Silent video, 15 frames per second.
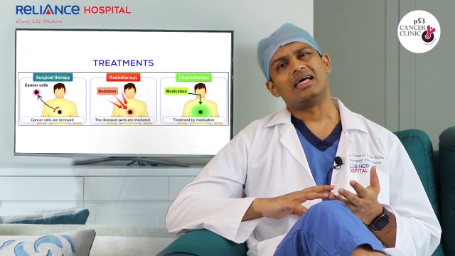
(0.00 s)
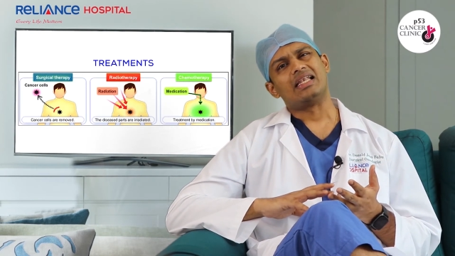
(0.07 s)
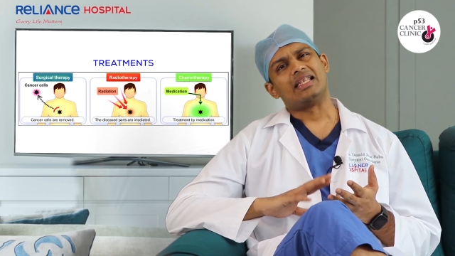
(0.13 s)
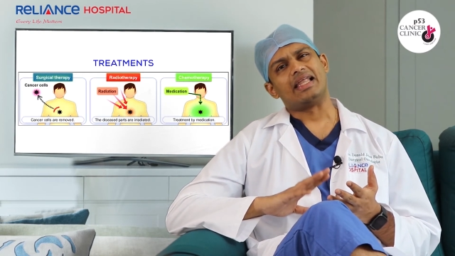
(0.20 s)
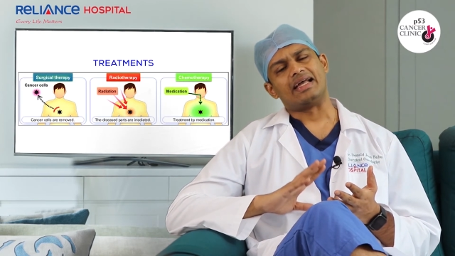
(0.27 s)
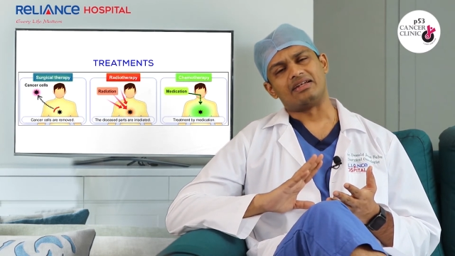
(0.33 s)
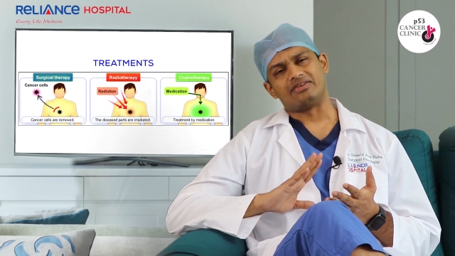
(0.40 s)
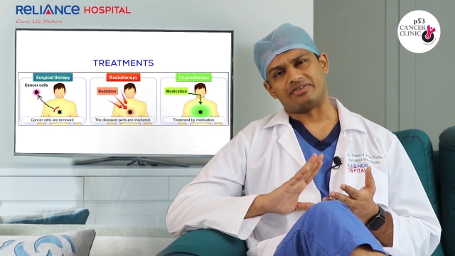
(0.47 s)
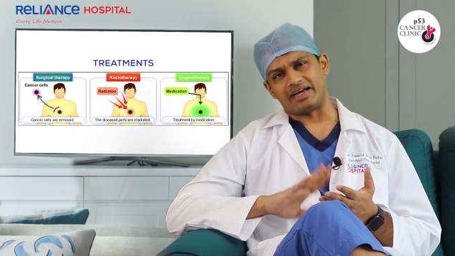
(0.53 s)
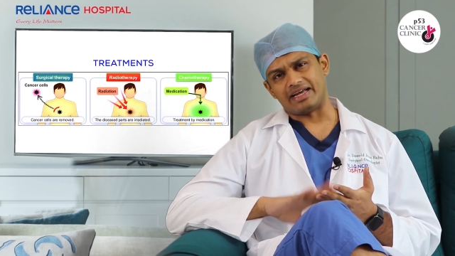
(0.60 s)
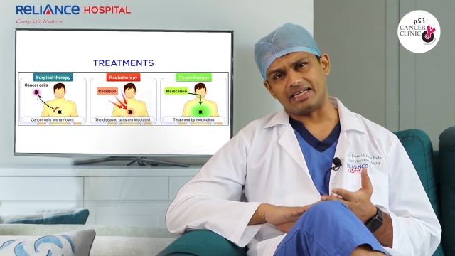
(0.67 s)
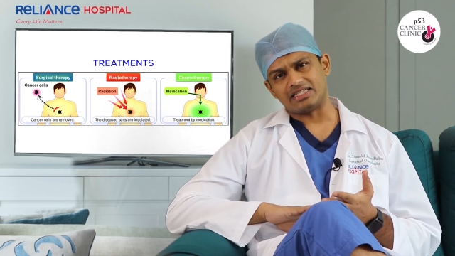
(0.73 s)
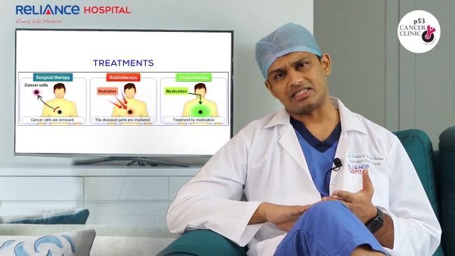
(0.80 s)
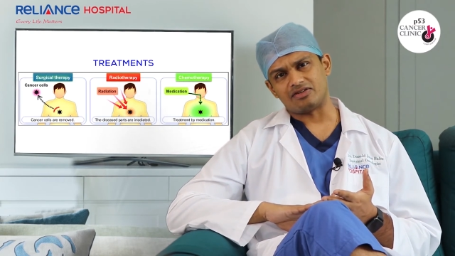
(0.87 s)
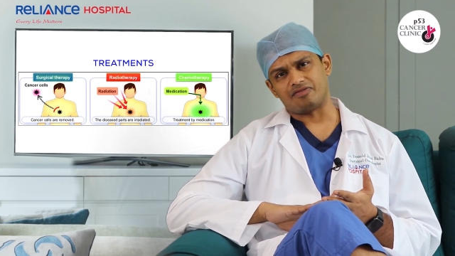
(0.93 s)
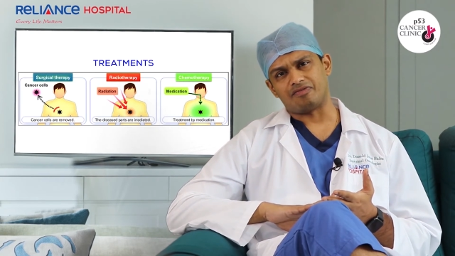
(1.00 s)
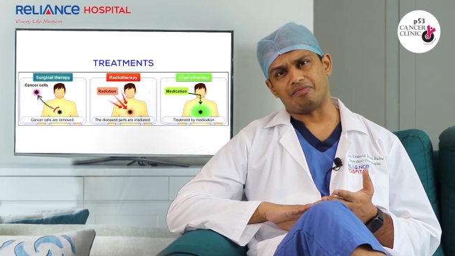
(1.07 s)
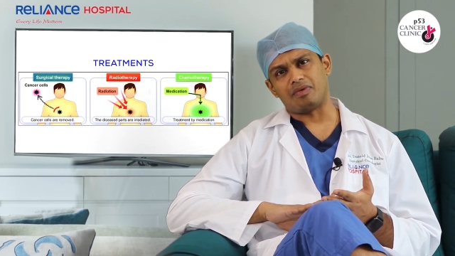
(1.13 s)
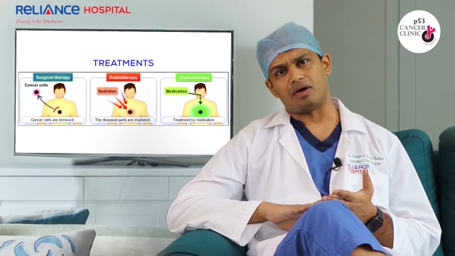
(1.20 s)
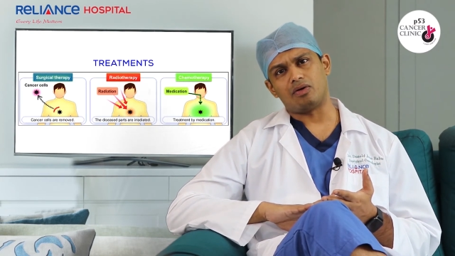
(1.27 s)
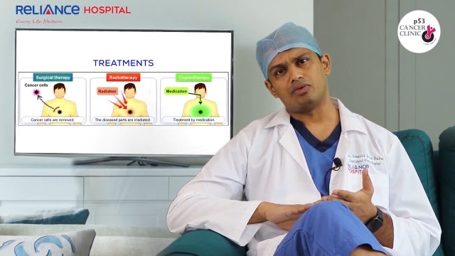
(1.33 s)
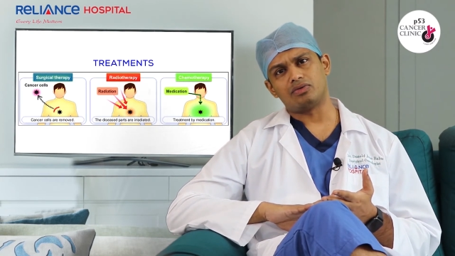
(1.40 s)
like dryness of
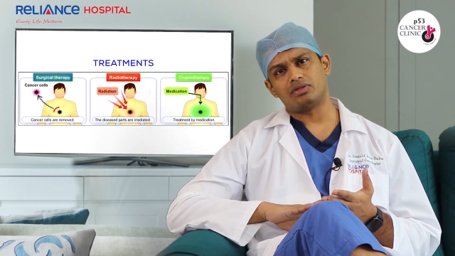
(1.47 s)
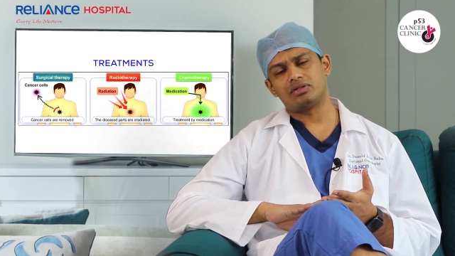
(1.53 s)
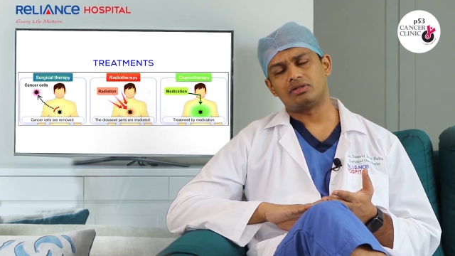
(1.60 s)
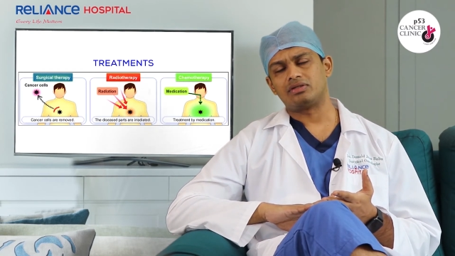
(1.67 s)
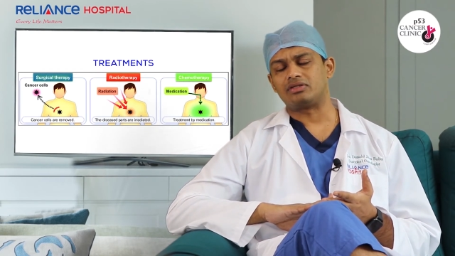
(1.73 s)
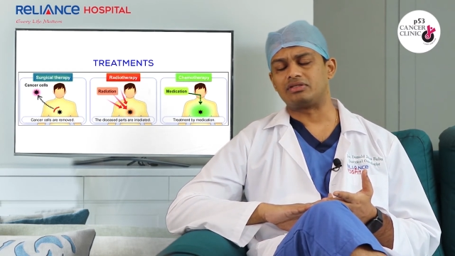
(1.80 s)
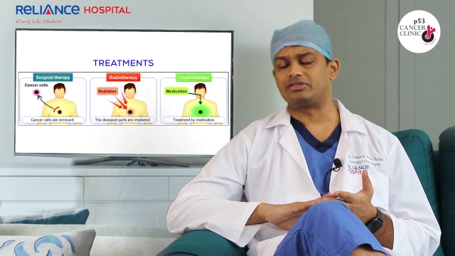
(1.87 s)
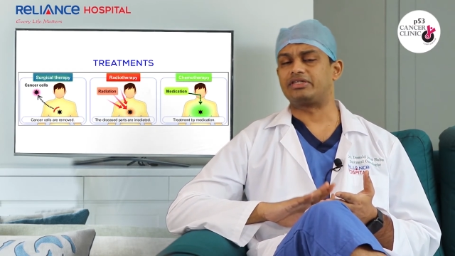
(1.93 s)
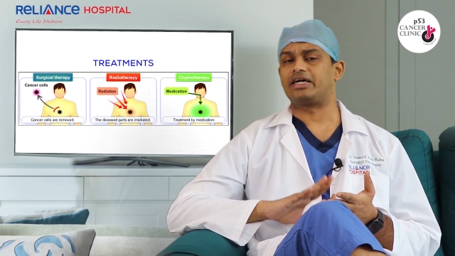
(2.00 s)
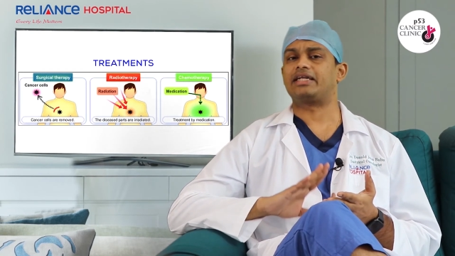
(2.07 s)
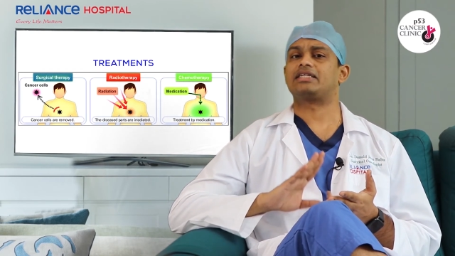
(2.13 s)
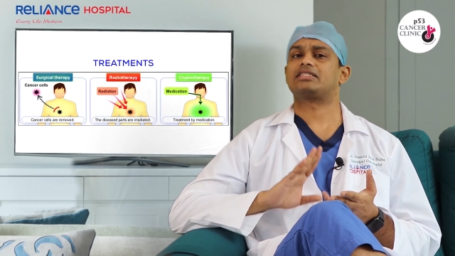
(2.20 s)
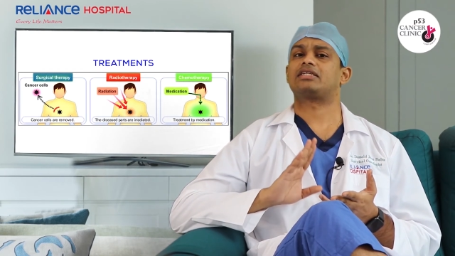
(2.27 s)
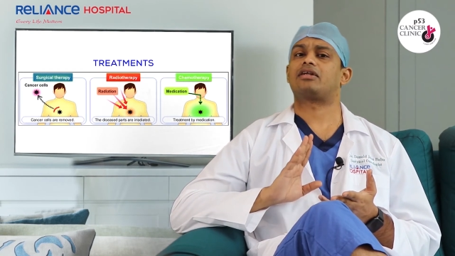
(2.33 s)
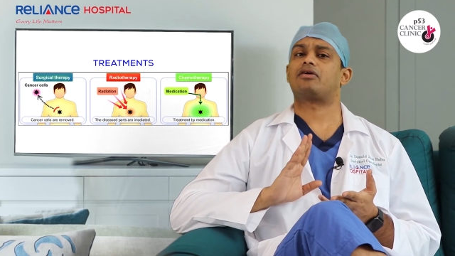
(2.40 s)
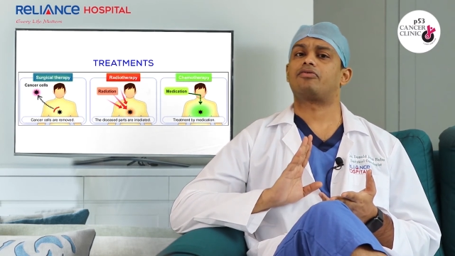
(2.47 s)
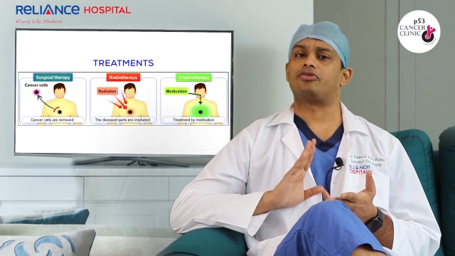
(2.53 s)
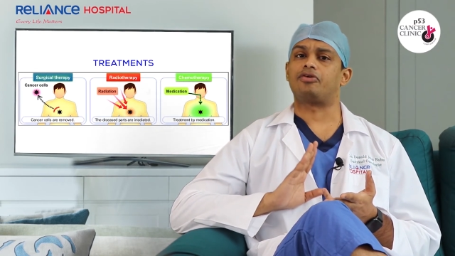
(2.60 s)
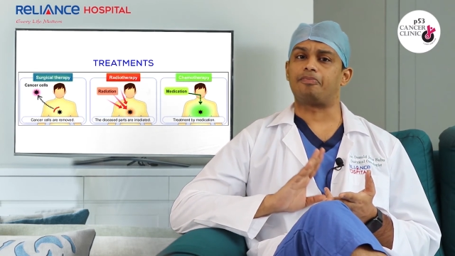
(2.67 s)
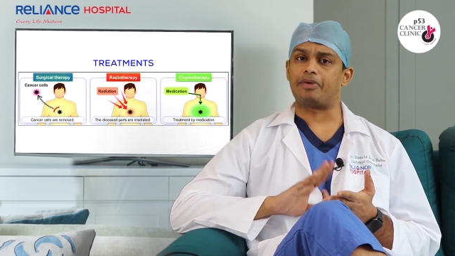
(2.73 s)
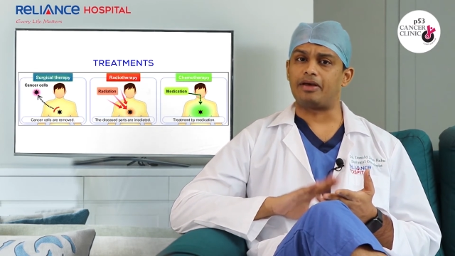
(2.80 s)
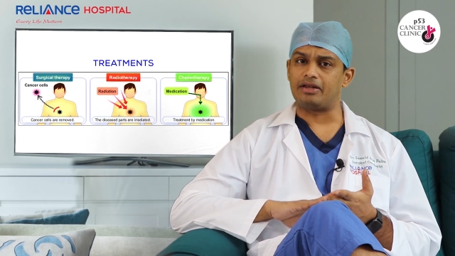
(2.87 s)
mouth, dryness around
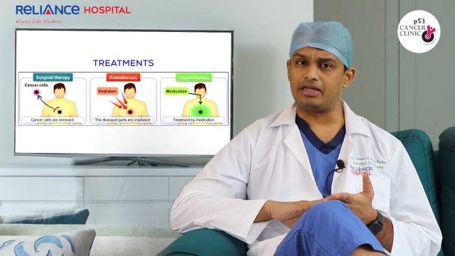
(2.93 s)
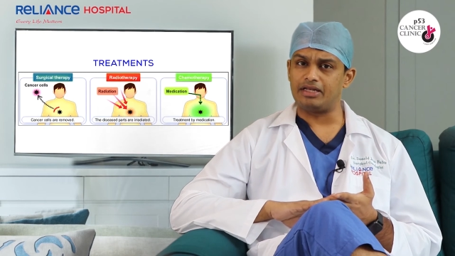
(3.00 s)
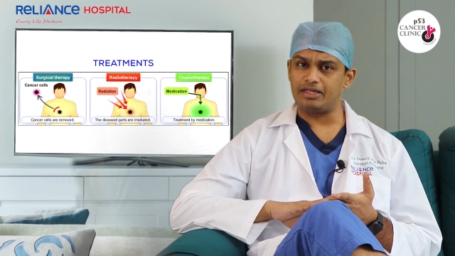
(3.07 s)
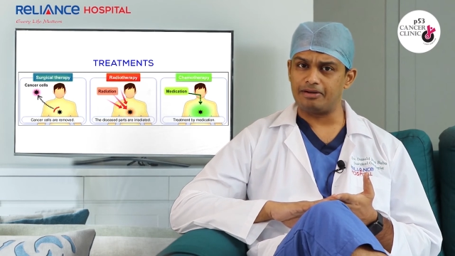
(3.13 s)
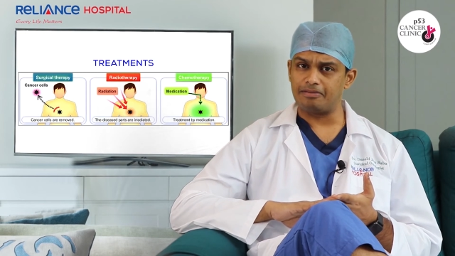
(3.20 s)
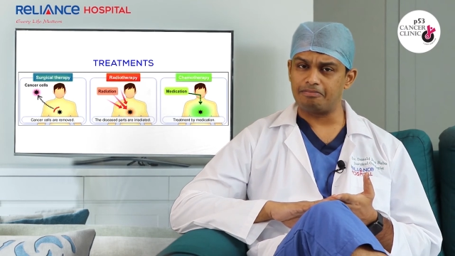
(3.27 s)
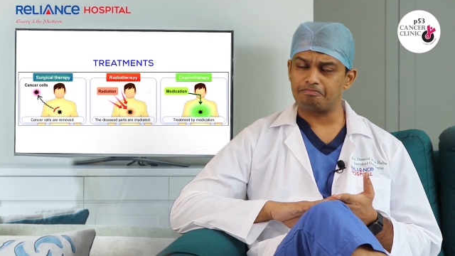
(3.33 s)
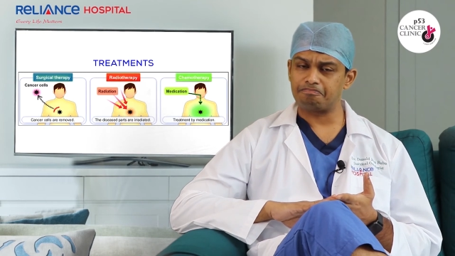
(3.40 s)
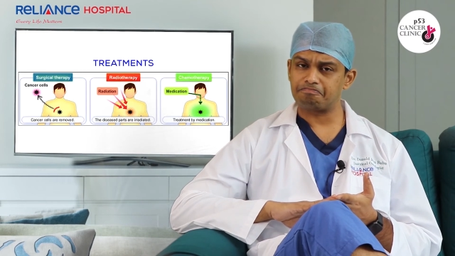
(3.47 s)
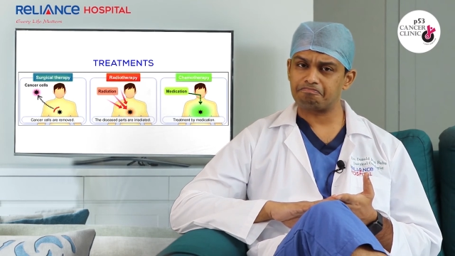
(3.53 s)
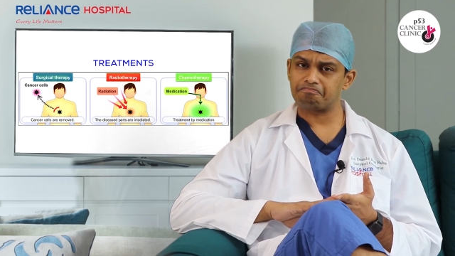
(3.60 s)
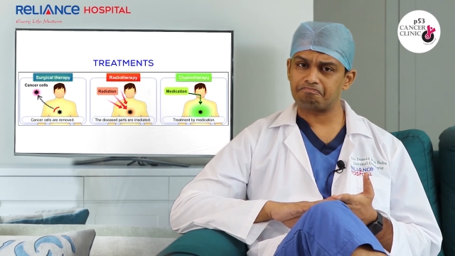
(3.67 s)
your perineum,